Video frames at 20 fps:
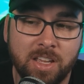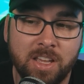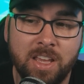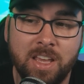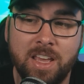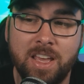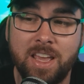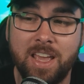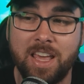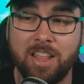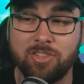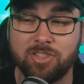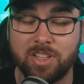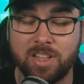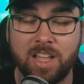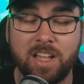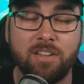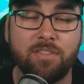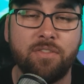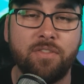And there's a
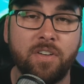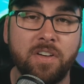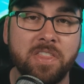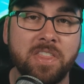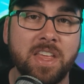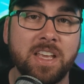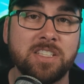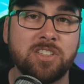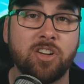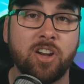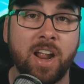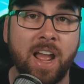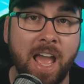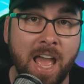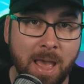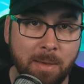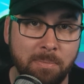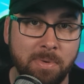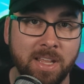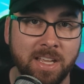lot of fun things that are
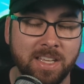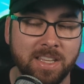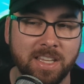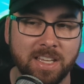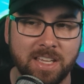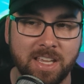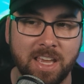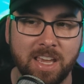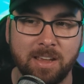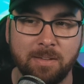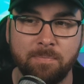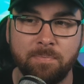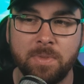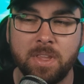happening in the game.